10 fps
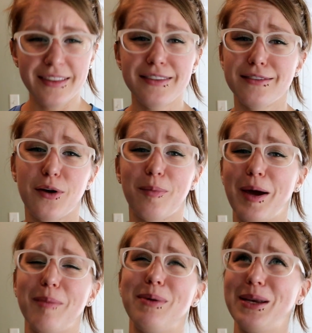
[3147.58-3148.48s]
This is all
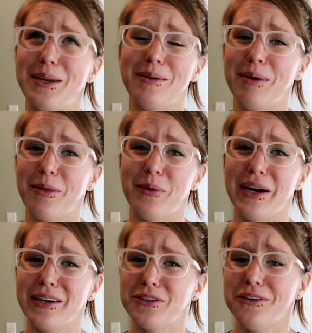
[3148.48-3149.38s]
my opinion, by the
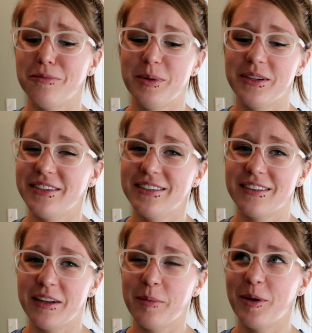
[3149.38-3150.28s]
way. I should have put a
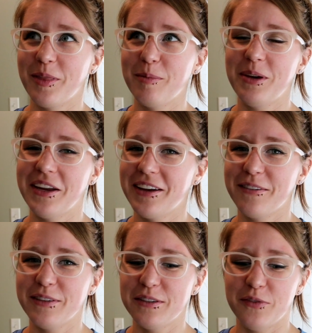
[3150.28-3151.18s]
disclaimer at the
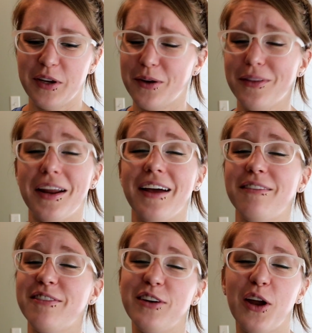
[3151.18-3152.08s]
beginning of this video that I
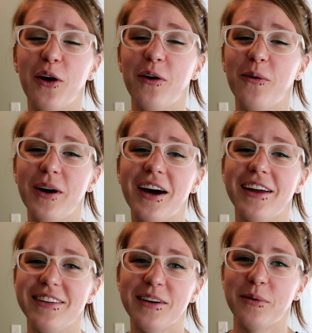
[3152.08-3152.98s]
have no
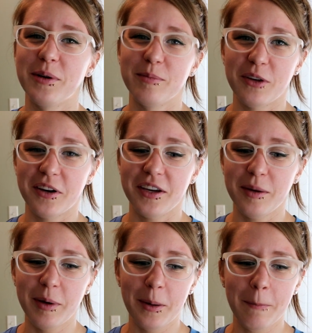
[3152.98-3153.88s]
idea what I'm
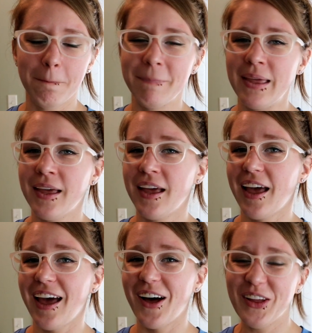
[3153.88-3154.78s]
talking about.
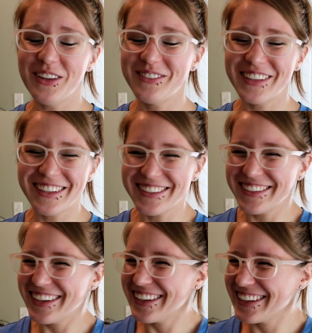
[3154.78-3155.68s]
All of
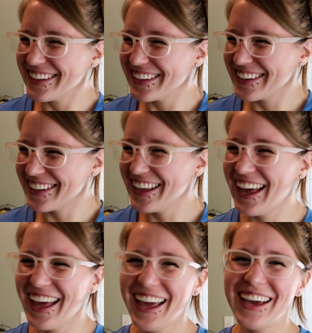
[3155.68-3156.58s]
this
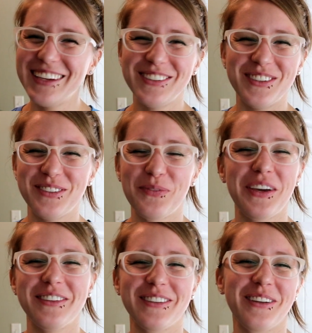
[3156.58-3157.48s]
is just
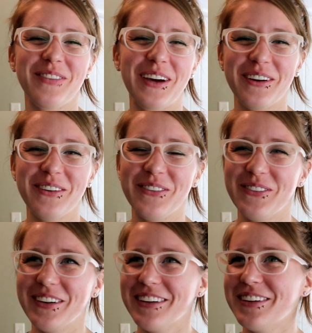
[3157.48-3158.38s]
based on my
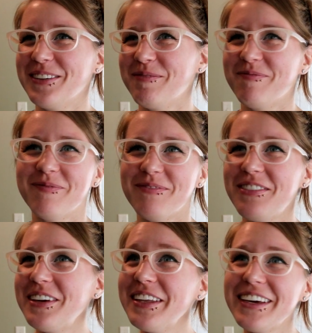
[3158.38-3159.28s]
own
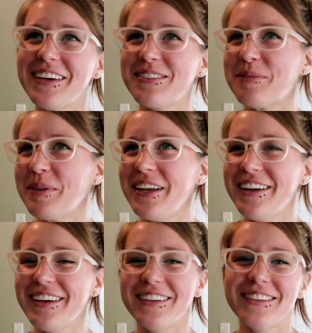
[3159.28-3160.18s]
feelings,
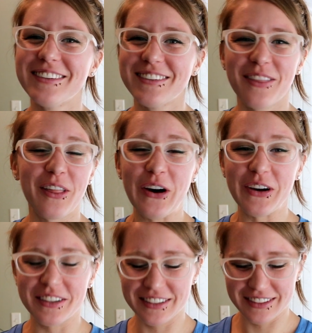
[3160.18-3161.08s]
opinions,
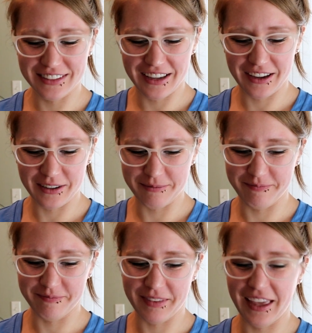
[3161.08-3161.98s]
thoughts.
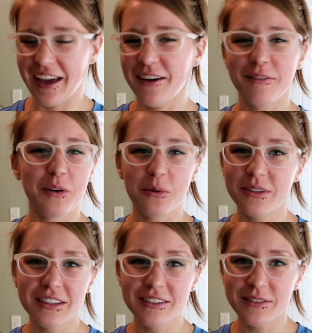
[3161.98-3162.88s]
I have no
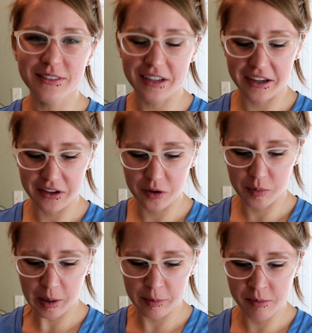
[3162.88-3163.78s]
sense of style,
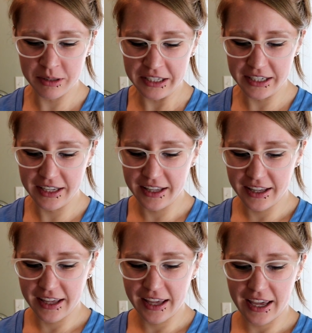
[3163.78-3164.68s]
probably,
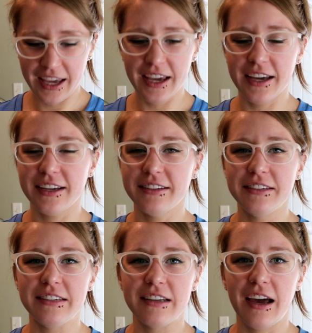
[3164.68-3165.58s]

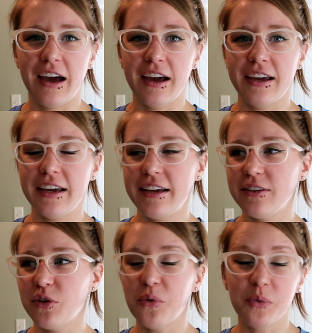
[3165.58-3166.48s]
and I
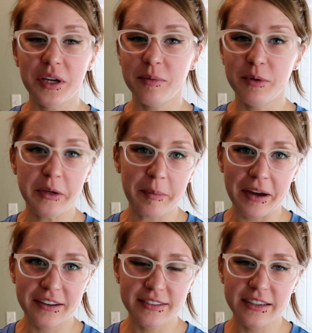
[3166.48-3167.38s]
don't read beauty
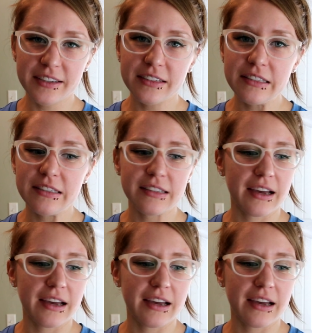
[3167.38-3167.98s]
magazines.